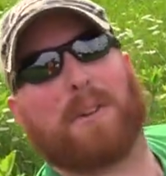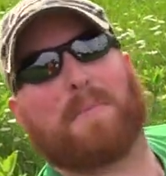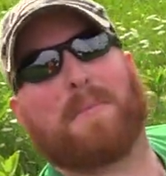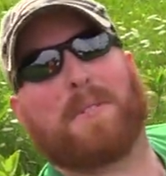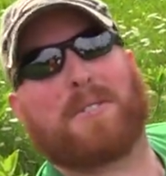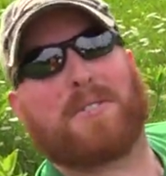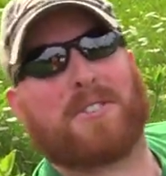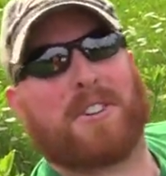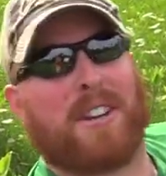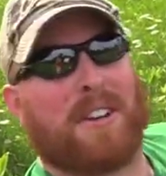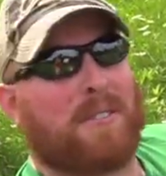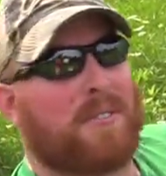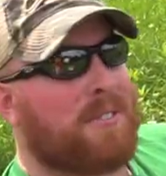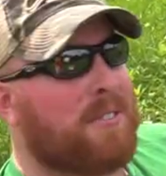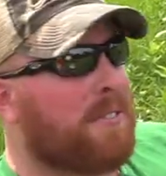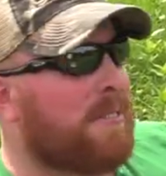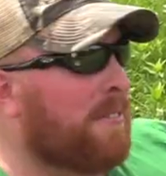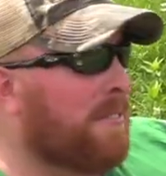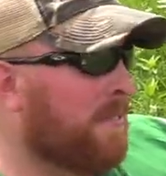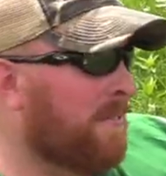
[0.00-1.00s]
them
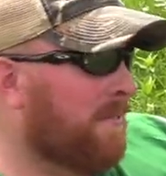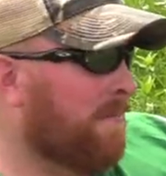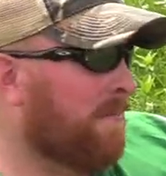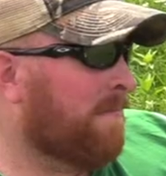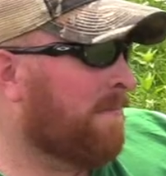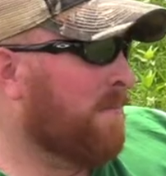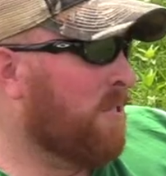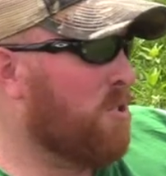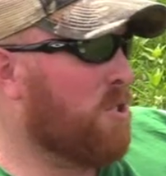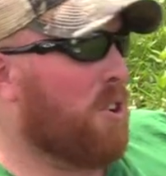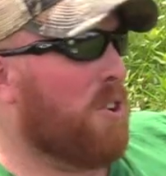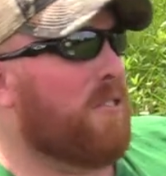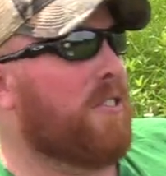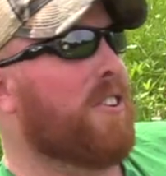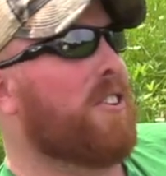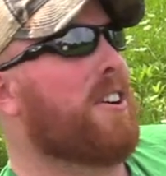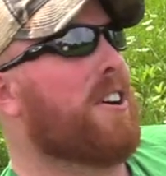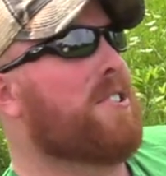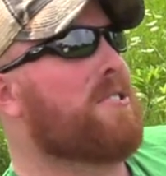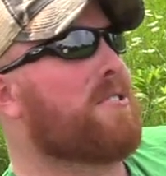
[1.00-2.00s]
themselves. Trophy
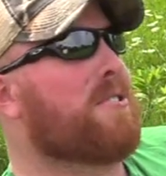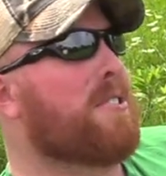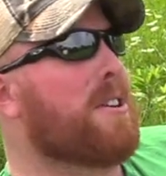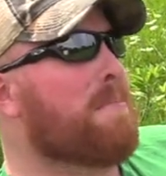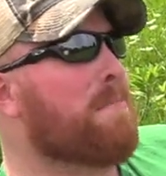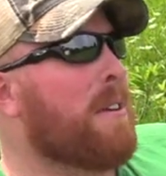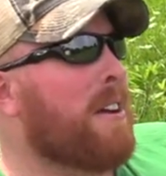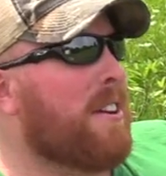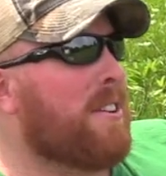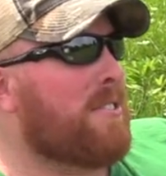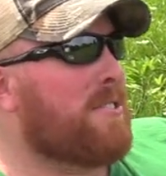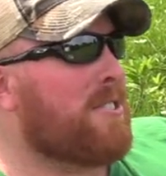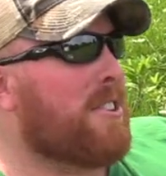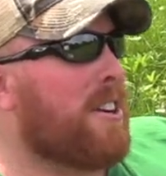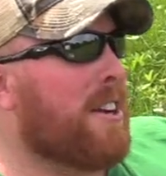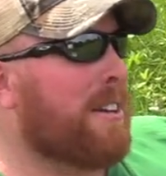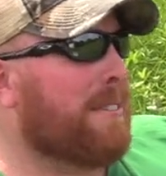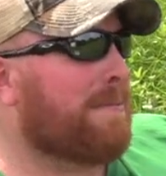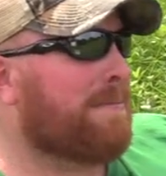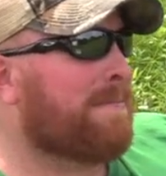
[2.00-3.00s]
registry pin sight.